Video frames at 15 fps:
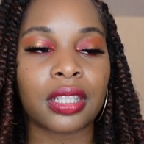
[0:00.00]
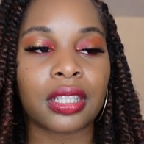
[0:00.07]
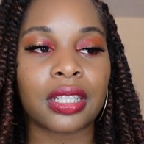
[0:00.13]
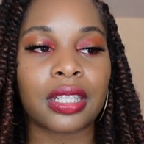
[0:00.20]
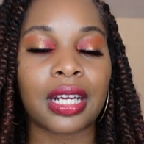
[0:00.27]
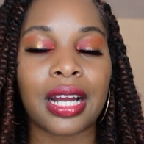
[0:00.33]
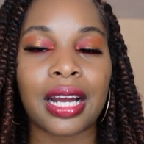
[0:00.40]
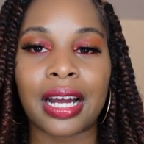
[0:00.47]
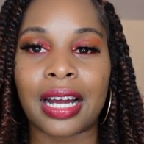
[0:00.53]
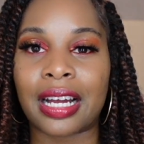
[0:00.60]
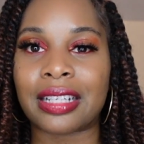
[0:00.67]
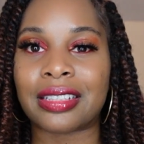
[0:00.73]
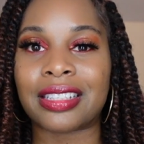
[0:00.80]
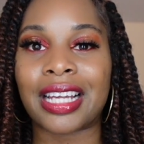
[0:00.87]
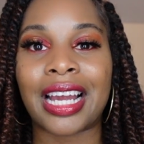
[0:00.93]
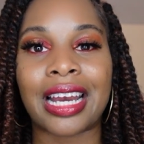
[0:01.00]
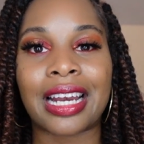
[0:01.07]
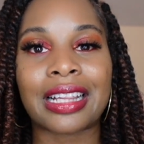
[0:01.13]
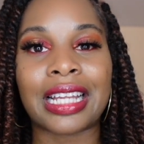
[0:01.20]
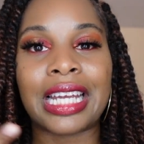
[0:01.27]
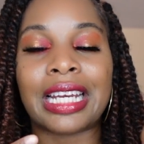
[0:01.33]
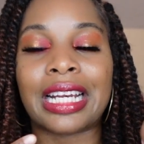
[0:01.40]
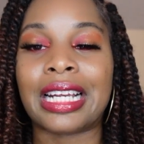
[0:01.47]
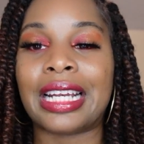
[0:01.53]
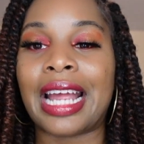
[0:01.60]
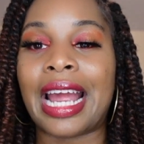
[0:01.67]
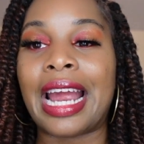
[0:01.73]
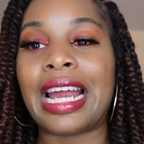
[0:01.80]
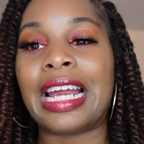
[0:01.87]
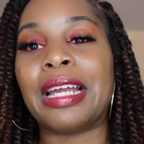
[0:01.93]
Gosh, I gotta think of the
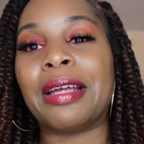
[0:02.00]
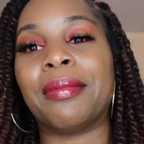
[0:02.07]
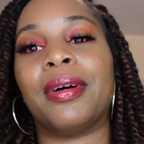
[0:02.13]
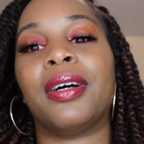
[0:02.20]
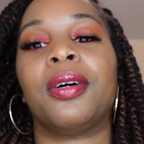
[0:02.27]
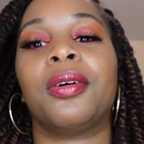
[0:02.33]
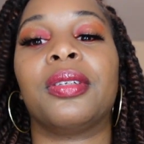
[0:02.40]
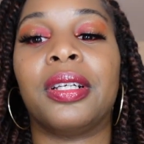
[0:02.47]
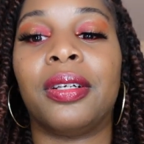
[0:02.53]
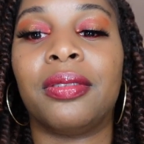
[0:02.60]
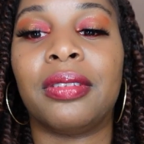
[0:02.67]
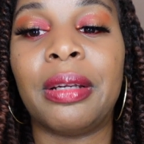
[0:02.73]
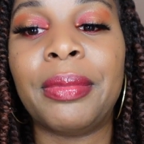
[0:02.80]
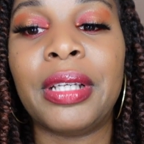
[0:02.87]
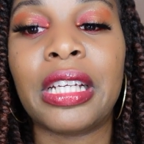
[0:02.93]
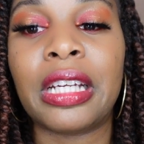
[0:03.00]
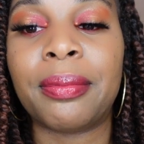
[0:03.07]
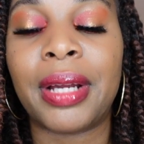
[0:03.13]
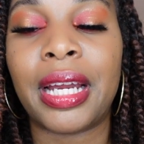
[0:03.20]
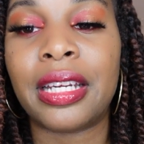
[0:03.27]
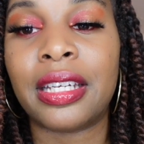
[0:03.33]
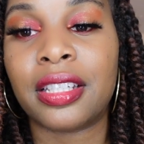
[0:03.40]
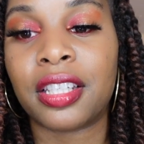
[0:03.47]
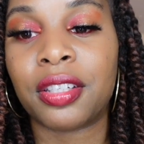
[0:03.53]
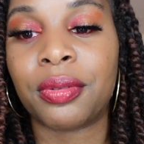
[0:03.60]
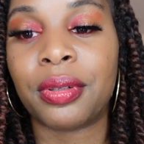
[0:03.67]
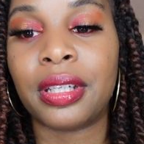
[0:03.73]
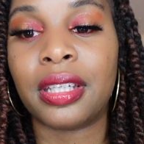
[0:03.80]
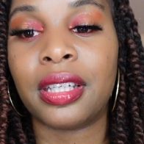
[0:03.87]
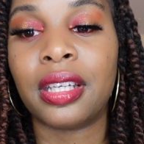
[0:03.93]
name. Hold on, let me look at my
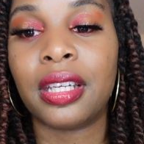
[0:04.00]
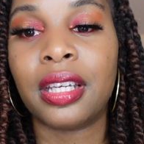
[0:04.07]
history.